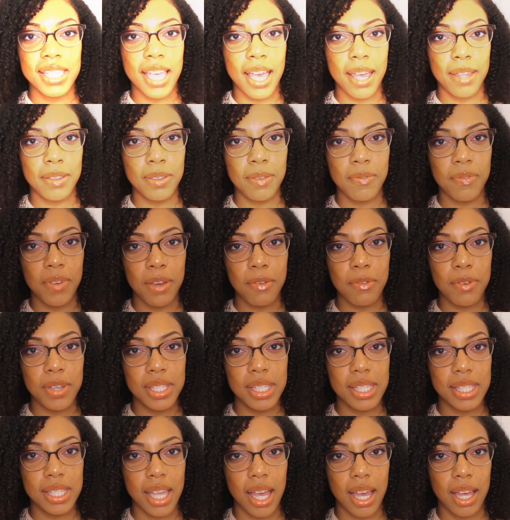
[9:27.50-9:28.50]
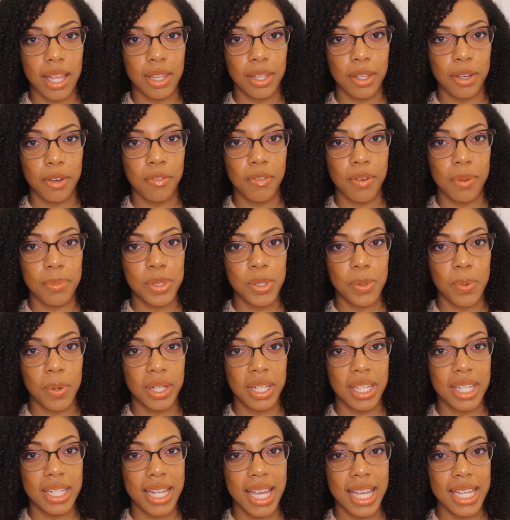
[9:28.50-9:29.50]
10th favorite styler from
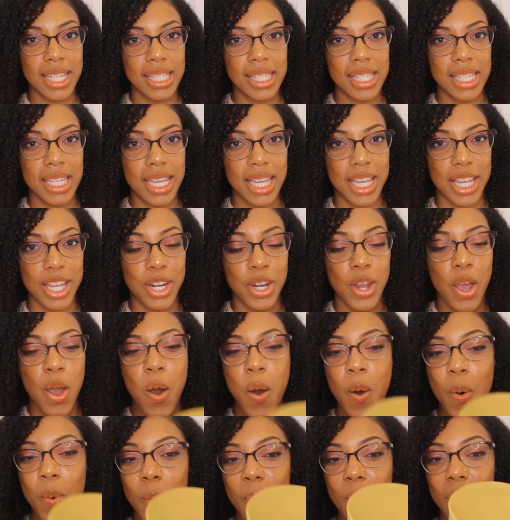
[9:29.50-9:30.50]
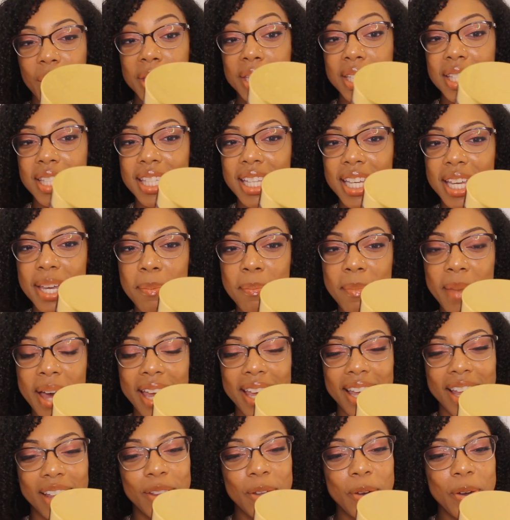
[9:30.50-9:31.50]
2019 was the
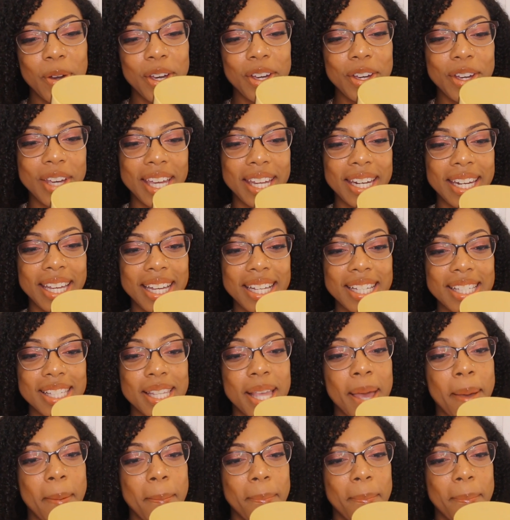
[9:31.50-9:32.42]
Mielle Organics